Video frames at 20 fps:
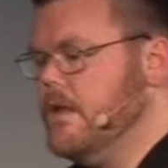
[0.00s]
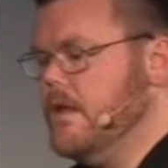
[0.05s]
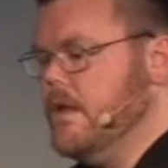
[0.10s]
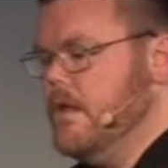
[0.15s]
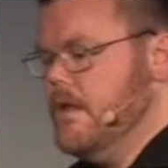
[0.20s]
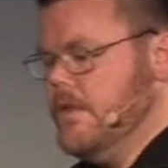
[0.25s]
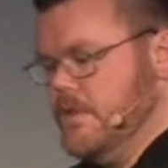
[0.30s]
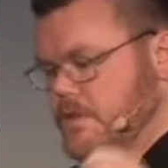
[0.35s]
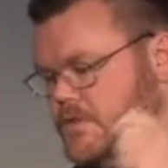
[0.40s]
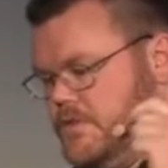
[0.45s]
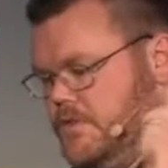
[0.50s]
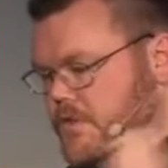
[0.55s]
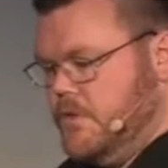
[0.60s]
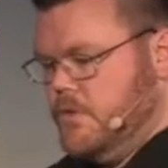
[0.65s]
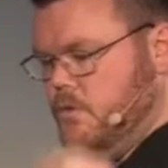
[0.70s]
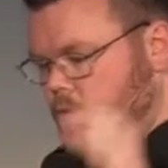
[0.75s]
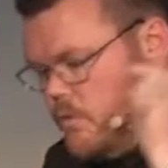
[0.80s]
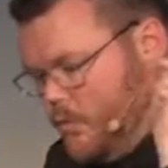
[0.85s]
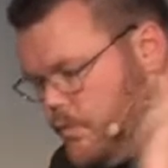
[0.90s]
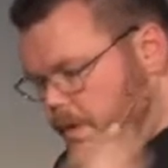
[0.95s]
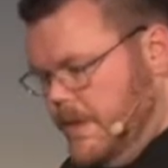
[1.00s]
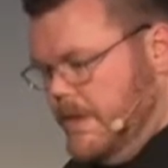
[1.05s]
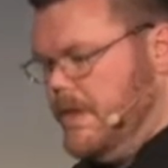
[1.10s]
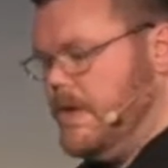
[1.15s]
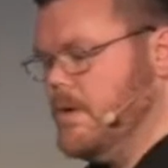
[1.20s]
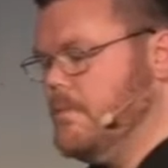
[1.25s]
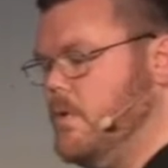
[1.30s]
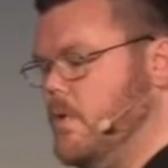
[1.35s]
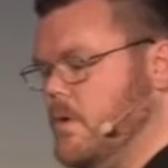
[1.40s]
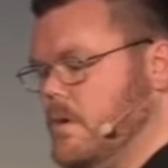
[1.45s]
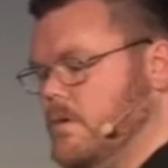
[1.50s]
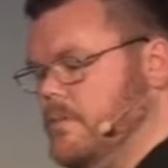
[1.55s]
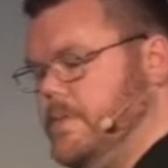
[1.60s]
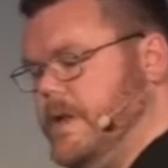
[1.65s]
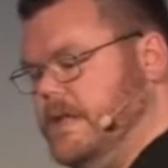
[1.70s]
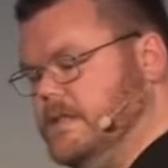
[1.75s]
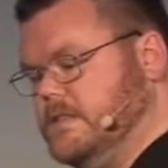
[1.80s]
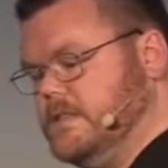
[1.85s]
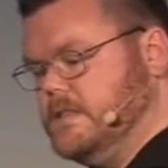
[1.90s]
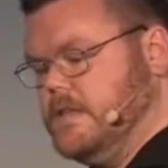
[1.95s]
There's two really important
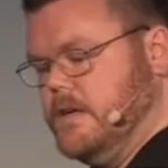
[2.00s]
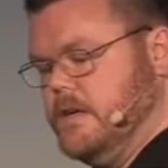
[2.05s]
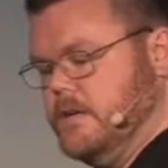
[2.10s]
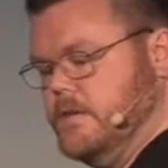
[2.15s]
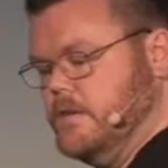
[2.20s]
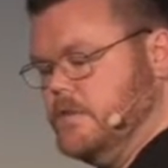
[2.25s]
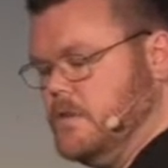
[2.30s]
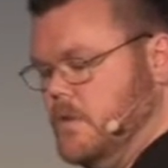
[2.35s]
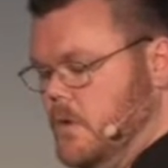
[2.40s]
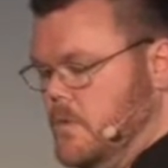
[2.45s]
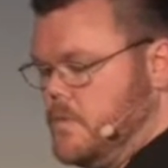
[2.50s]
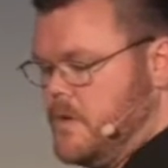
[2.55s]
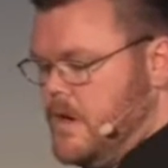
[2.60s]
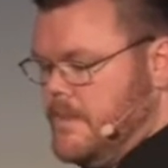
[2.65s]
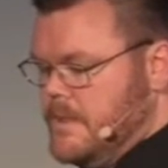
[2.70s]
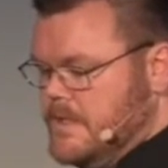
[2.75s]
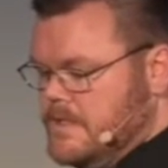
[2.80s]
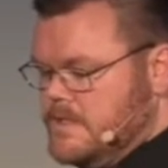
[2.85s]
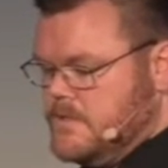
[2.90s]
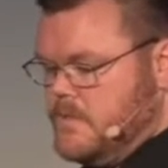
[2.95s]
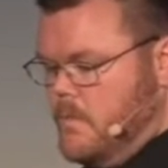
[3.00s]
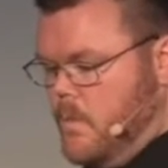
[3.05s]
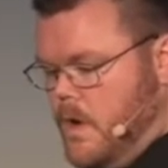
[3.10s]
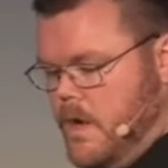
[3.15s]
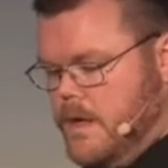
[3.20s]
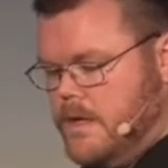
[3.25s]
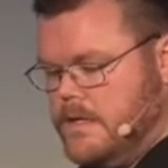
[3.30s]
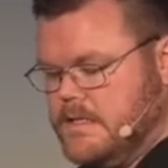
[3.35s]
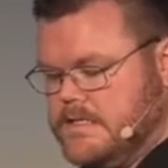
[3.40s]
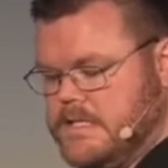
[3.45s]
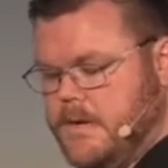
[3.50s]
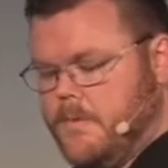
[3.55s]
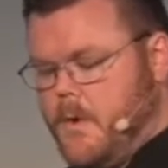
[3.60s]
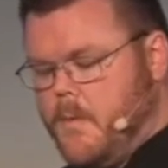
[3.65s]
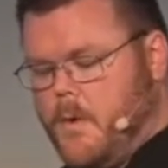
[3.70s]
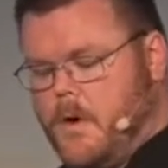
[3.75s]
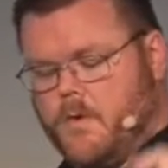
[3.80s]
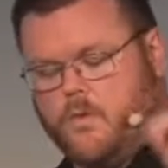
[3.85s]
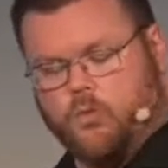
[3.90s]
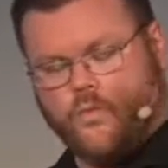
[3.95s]
pieces here in the tool premise. One is that we
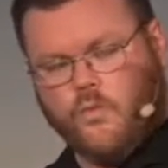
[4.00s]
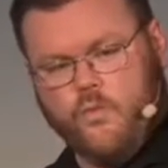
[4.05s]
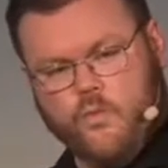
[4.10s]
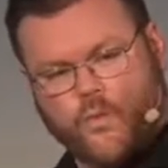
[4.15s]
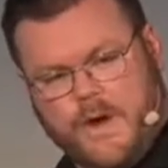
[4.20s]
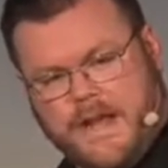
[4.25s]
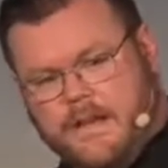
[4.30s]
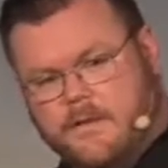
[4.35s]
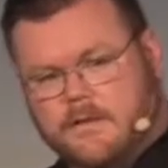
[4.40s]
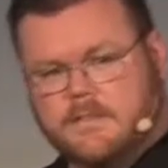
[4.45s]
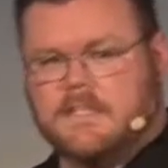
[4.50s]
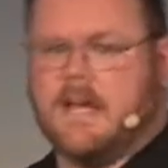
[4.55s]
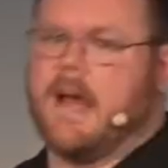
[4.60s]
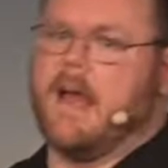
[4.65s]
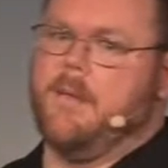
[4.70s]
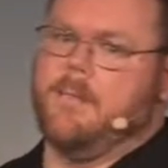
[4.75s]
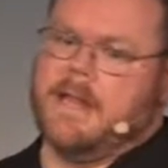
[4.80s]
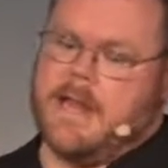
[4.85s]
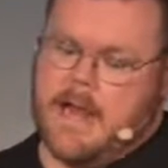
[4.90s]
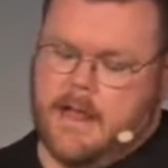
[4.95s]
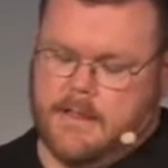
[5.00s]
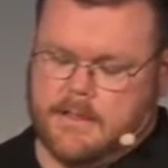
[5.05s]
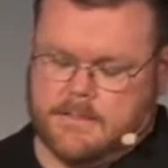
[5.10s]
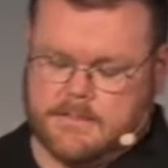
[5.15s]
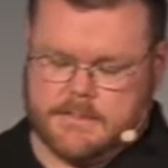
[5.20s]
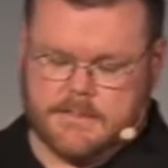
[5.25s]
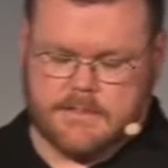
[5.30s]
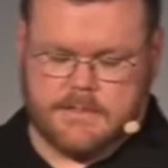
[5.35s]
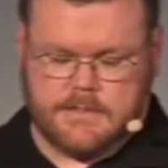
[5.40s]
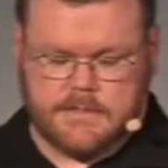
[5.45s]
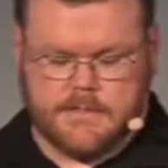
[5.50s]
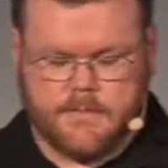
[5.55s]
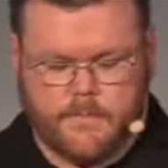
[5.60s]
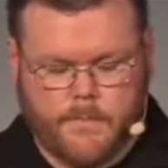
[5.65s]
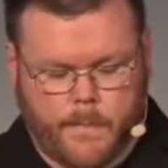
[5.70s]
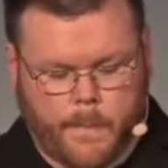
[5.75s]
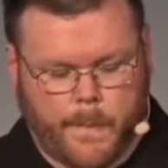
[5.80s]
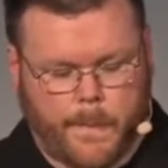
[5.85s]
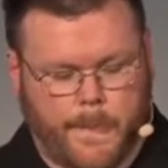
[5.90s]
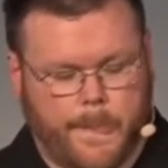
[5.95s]
want real-time analysis
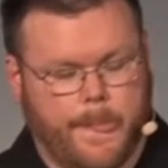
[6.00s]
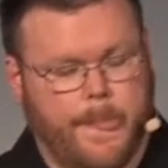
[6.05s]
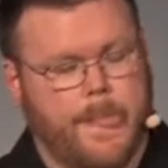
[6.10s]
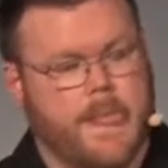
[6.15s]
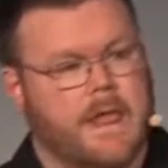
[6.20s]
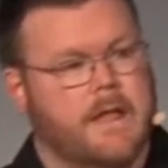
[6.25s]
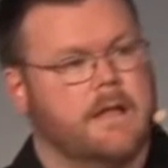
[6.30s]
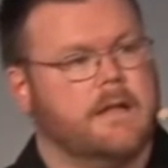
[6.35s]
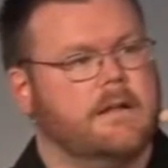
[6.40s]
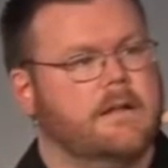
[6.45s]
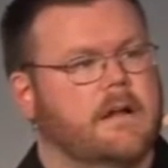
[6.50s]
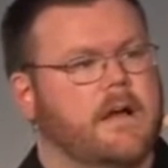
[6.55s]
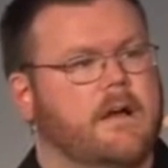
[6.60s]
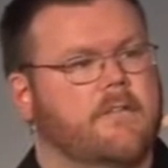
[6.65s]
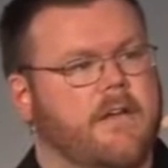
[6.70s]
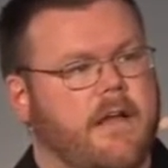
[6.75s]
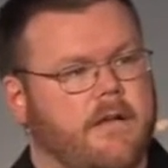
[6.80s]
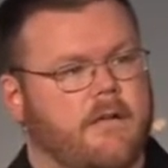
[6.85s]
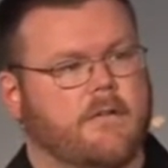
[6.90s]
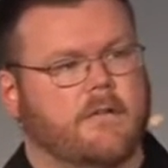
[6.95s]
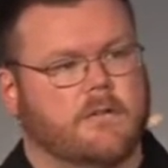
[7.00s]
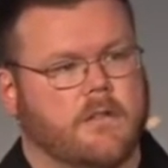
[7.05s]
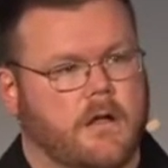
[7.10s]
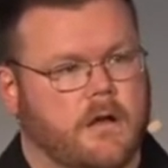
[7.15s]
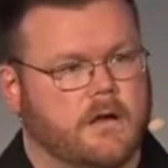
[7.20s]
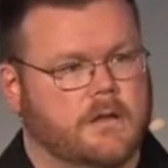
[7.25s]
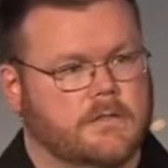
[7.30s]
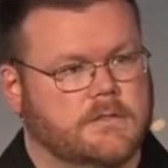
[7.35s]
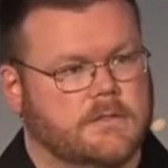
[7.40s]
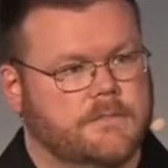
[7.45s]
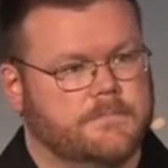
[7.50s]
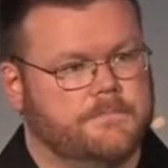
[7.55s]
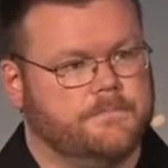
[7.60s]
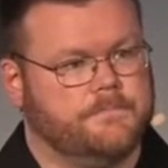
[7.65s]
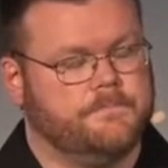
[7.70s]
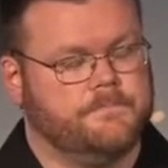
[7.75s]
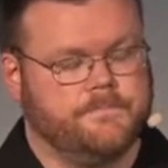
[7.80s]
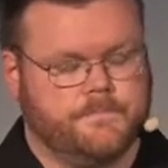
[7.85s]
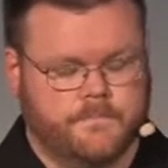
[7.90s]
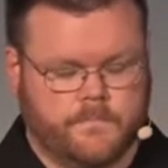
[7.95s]
of error logs.
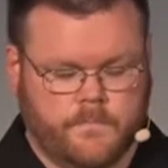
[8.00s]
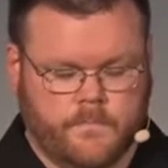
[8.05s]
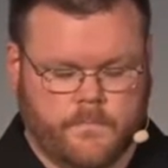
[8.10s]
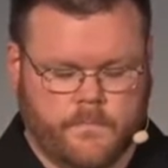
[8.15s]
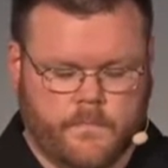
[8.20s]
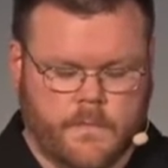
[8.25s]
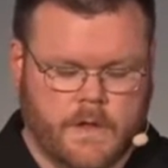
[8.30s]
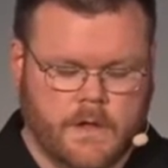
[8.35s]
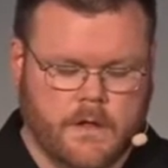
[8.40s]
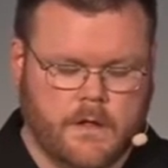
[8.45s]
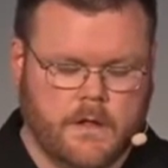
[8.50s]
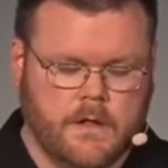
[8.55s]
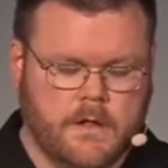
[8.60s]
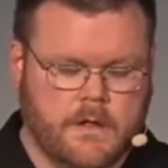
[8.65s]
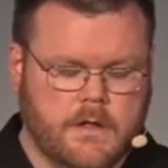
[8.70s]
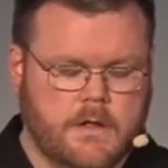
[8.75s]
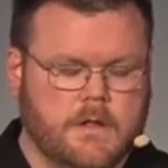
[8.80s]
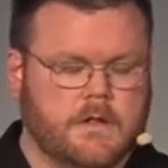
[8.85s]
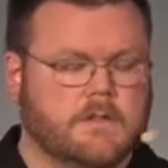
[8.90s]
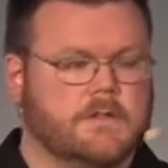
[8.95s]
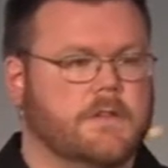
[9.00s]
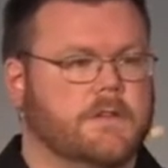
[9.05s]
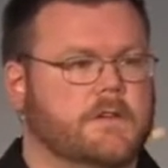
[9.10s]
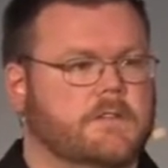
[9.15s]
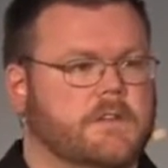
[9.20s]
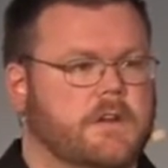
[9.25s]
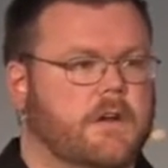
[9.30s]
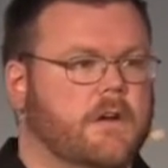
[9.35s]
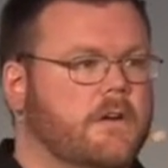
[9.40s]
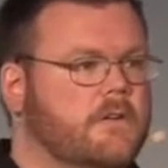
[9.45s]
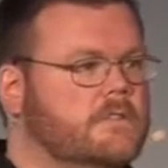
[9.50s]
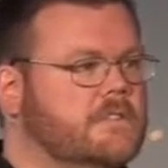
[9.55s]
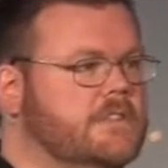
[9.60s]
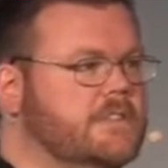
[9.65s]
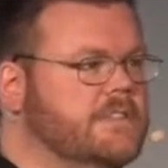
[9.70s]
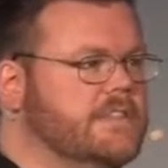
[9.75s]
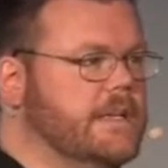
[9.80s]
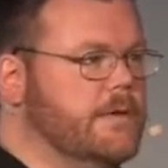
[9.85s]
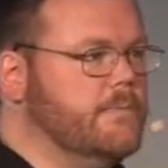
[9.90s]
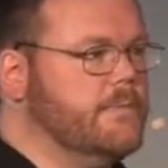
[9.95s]
So there's an
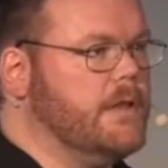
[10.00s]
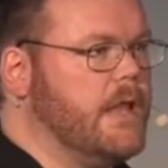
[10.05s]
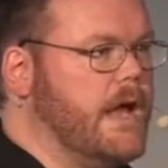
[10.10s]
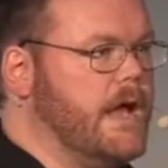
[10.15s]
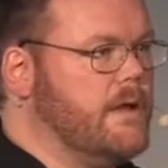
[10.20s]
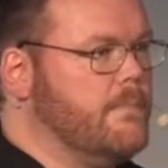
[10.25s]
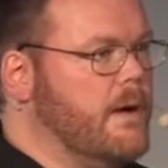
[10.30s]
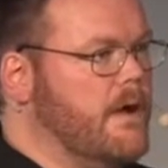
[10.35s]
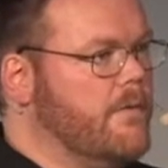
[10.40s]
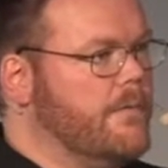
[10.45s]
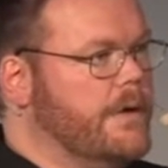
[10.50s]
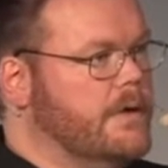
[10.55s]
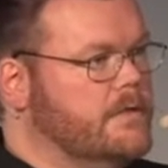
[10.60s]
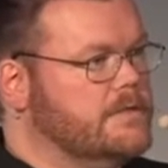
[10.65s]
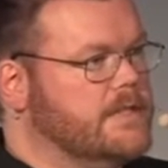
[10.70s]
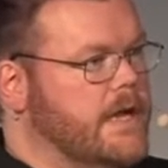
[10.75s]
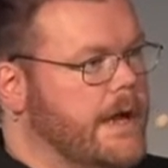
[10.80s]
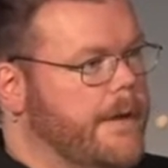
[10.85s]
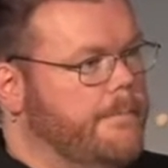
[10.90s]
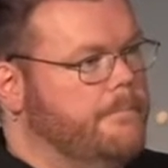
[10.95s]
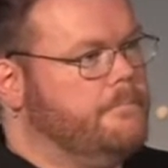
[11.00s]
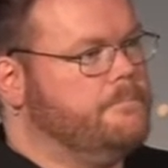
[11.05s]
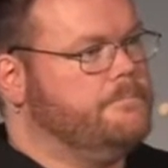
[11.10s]
urgency implied by real-time,